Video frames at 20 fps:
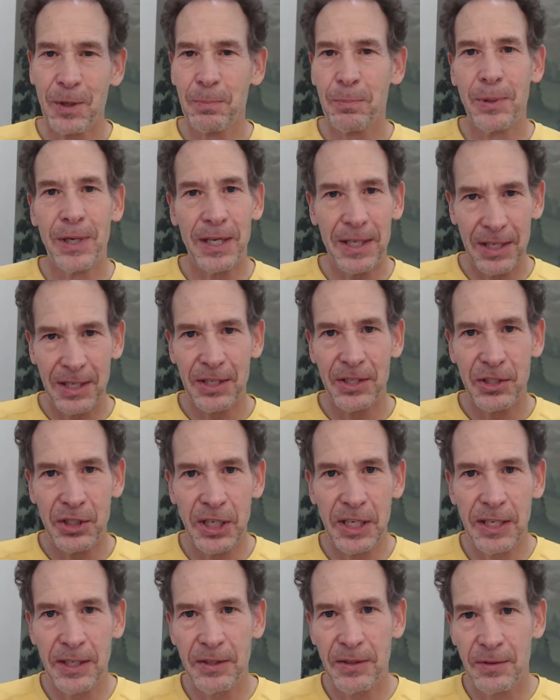But
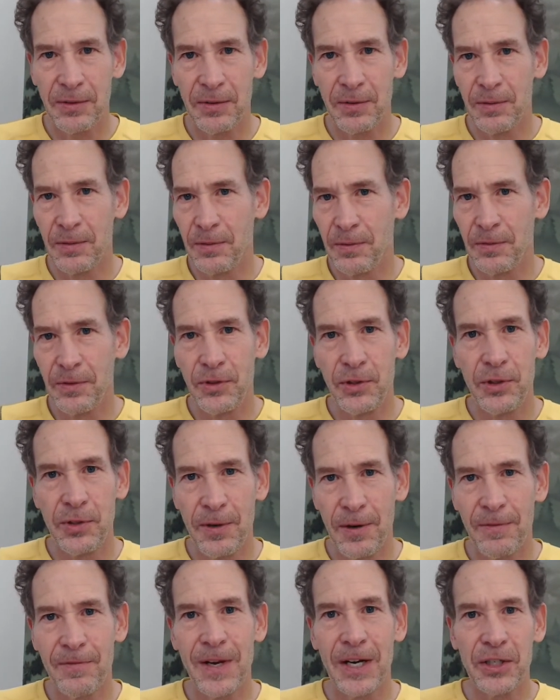she
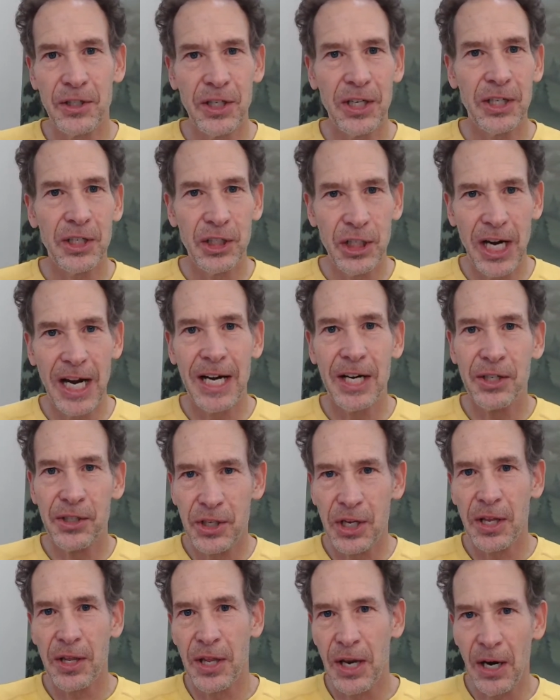eventually
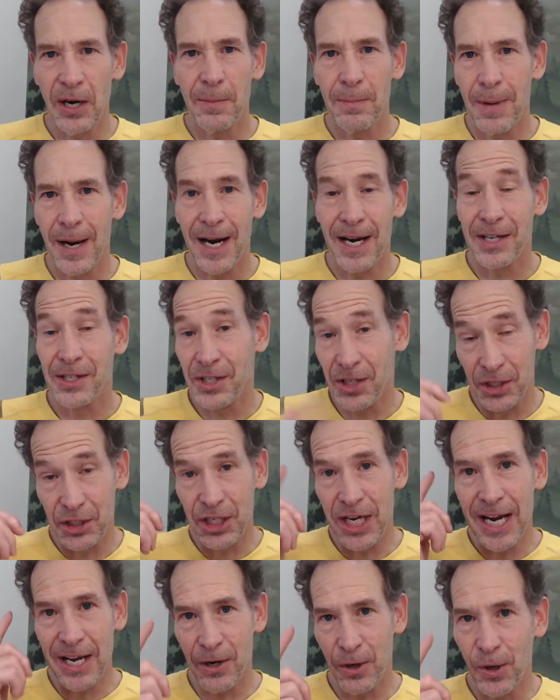changed their minds.
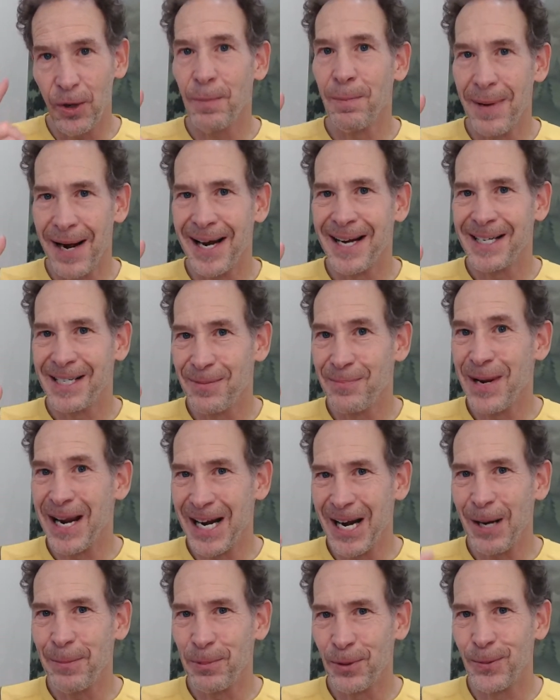She had her mind
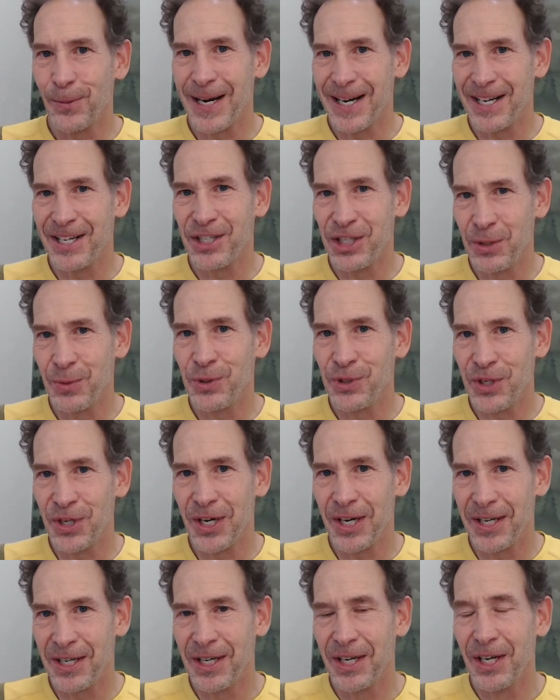made up already. She was
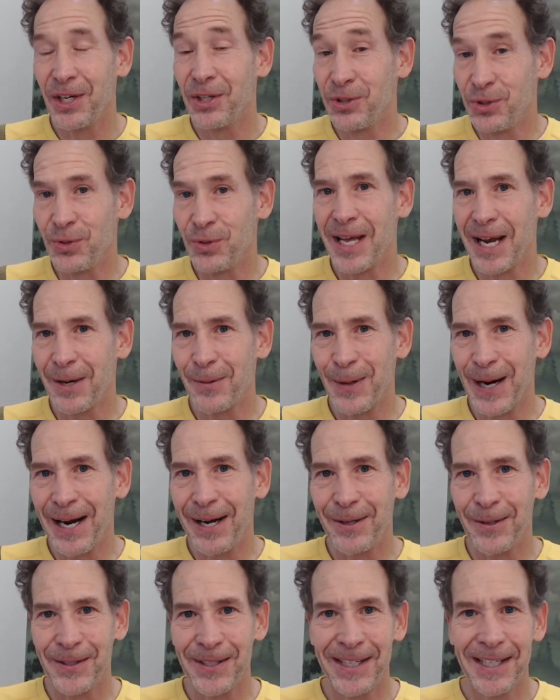going to do that
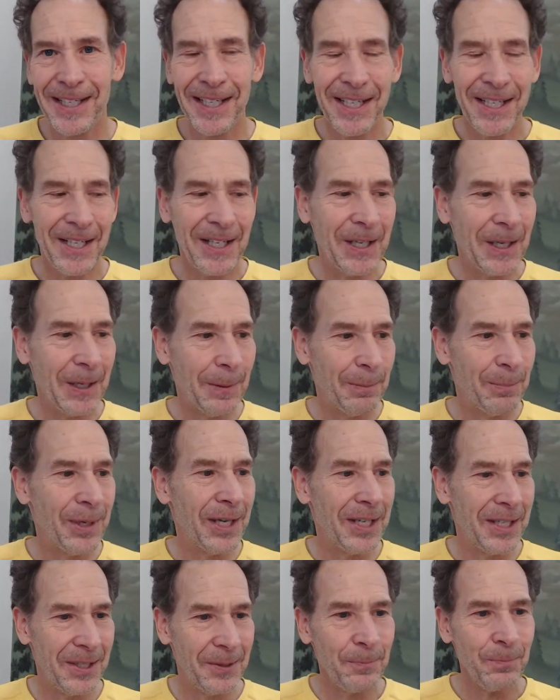route.
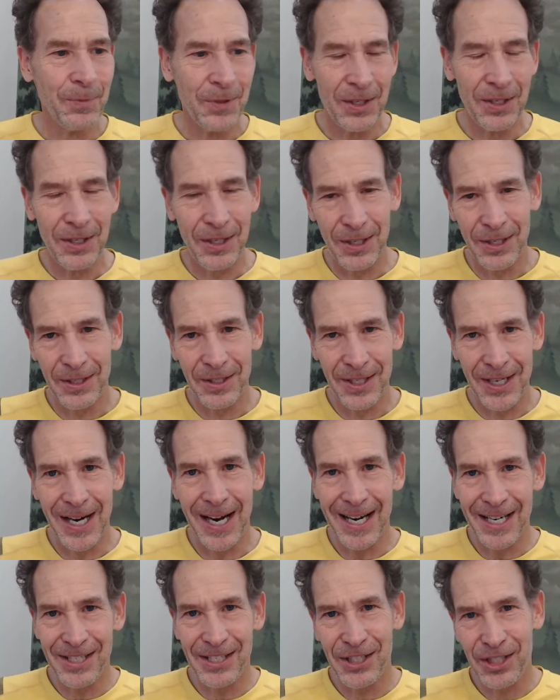But the
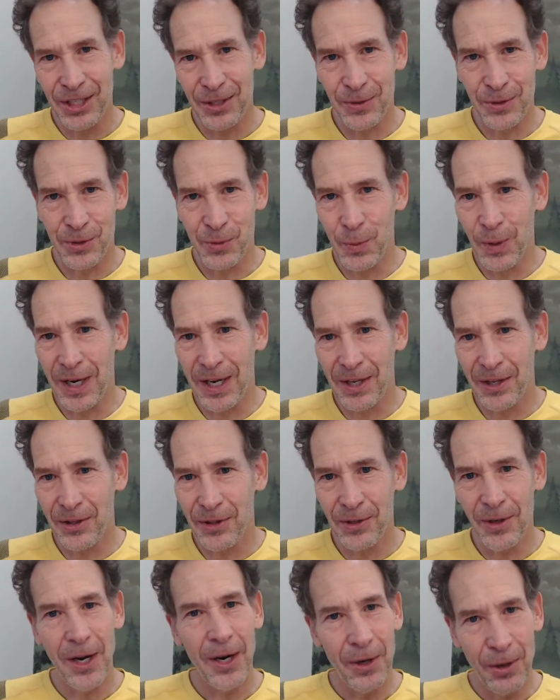guys she was
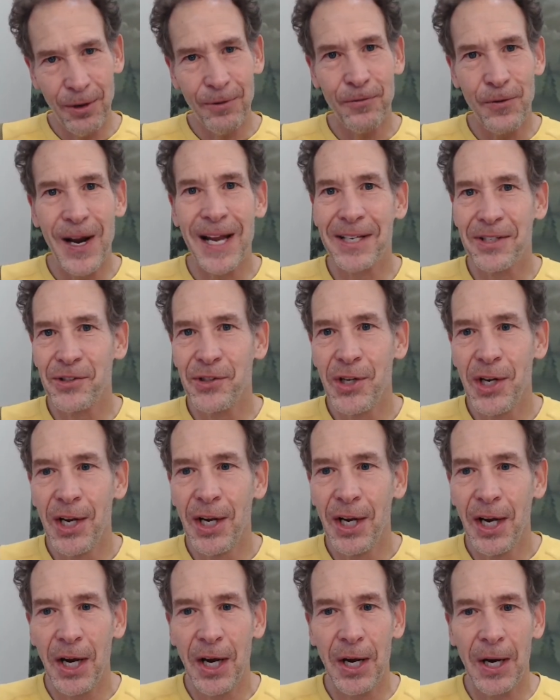with, her friends,
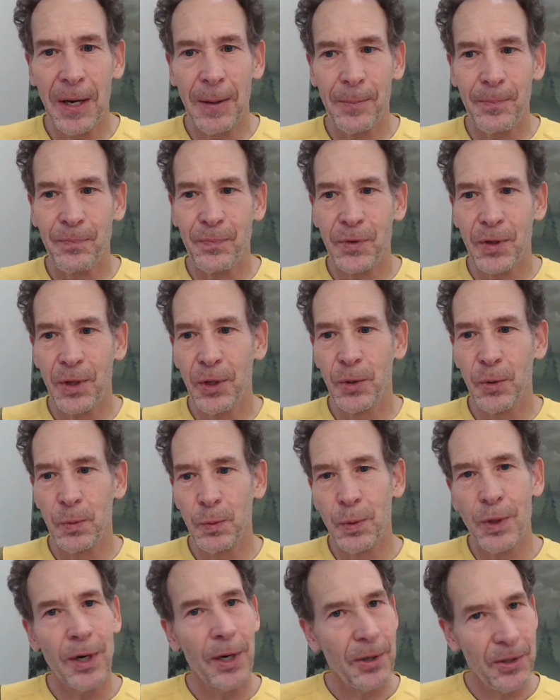who
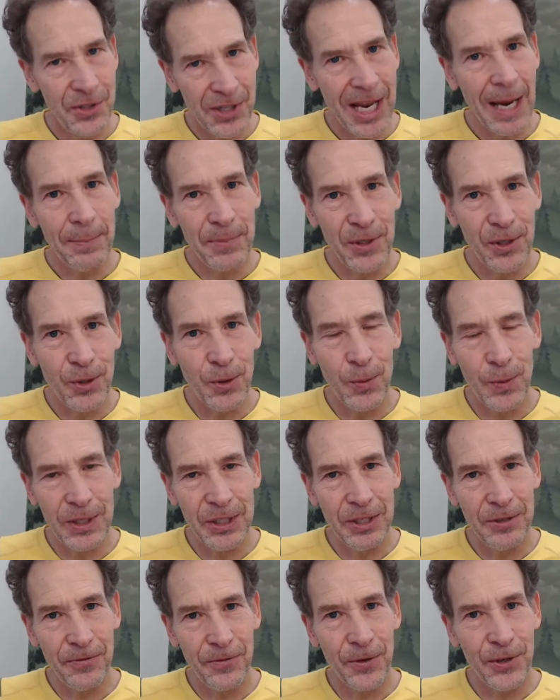were skeptical when
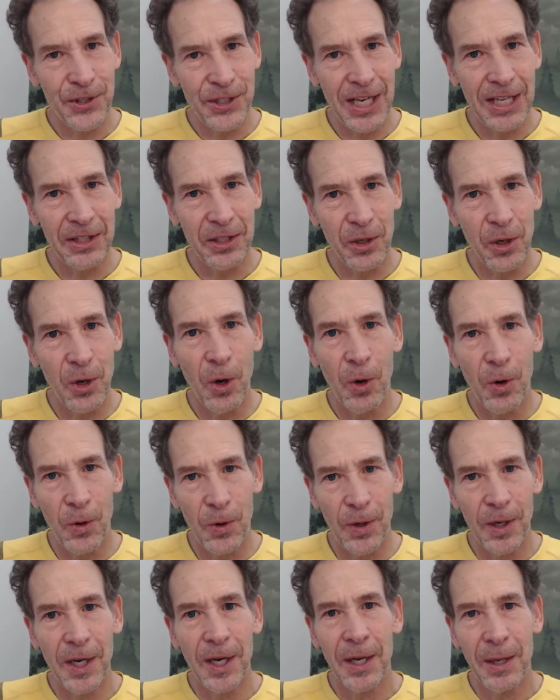she first set the
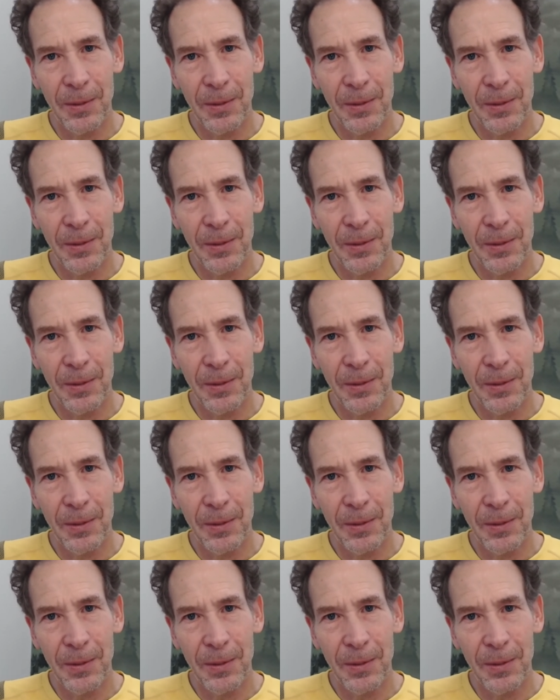goal,